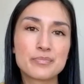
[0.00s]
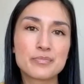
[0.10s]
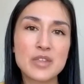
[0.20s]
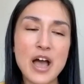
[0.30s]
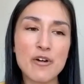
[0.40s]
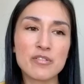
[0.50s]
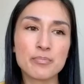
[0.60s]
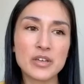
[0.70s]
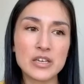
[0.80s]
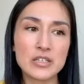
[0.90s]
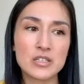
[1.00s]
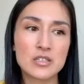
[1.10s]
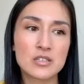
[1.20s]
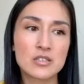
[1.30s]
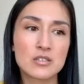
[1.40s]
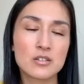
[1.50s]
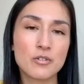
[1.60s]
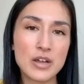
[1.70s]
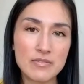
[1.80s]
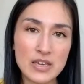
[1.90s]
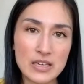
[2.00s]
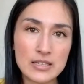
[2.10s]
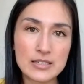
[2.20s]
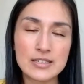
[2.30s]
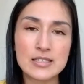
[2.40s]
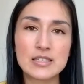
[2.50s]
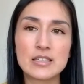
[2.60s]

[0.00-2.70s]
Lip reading: Out of place cravings